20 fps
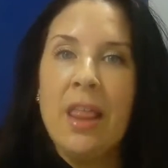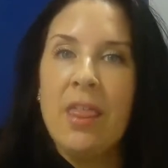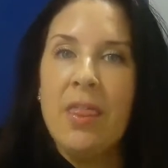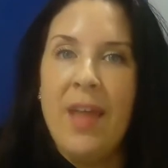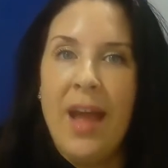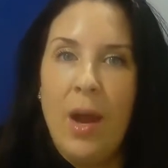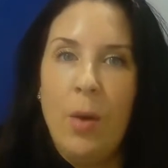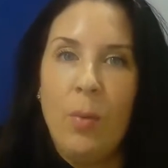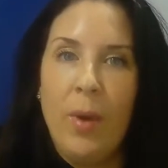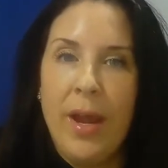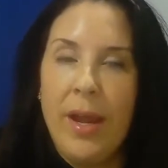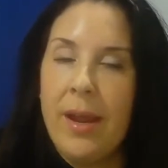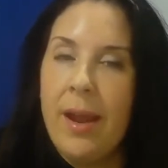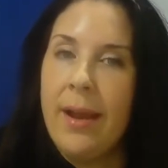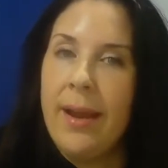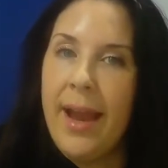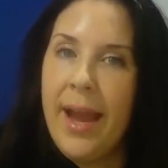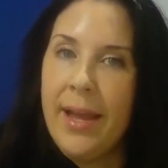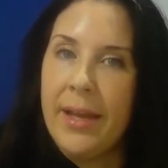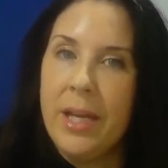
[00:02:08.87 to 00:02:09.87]
That way,
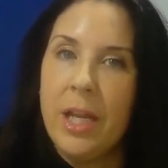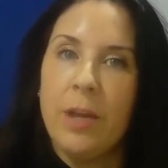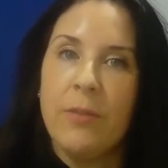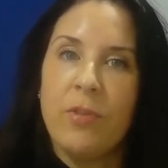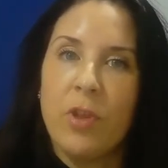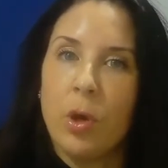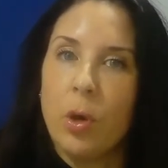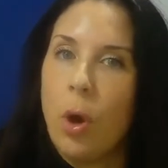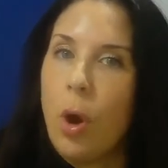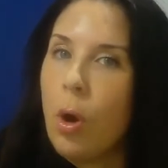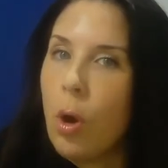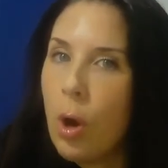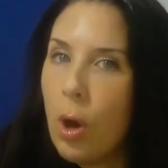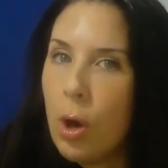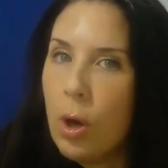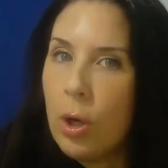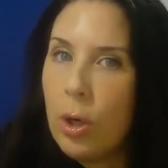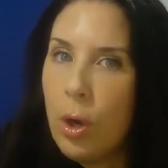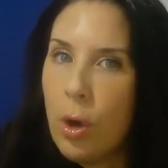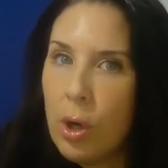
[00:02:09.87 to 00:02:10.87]
again, if there
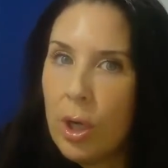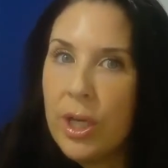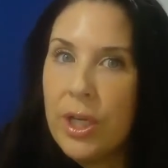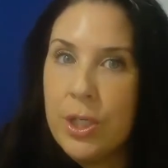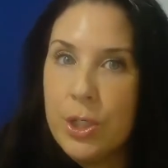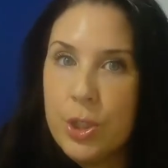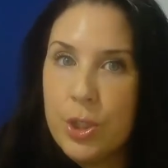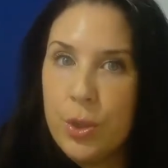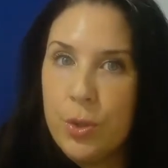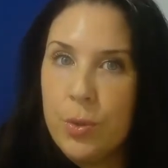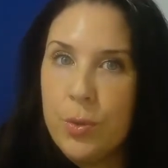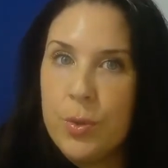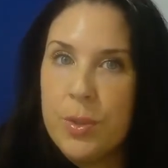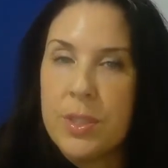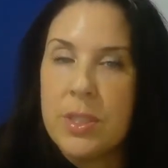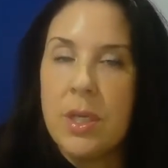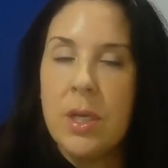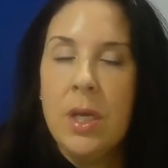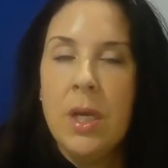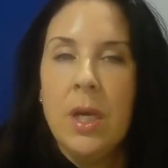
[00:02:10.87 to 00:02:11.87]
are
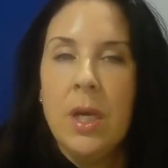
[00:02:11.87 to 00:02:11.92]
issues